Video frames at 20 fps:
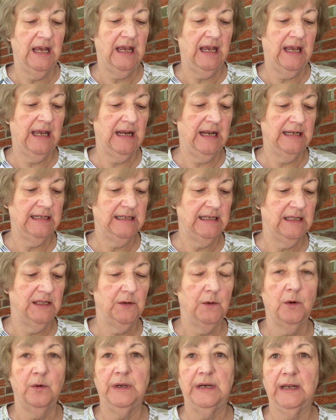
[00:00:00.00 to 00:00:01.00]
And I did
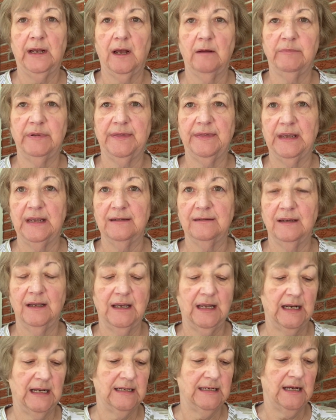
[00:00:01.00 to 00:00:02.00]
throw in a couple things I
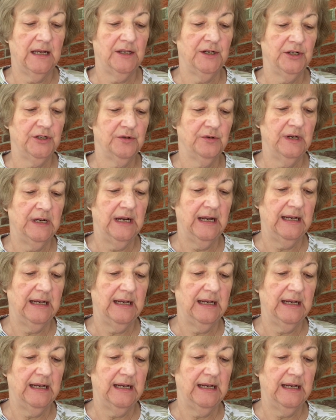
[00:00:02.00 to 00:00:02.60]
got at Dollar Tree.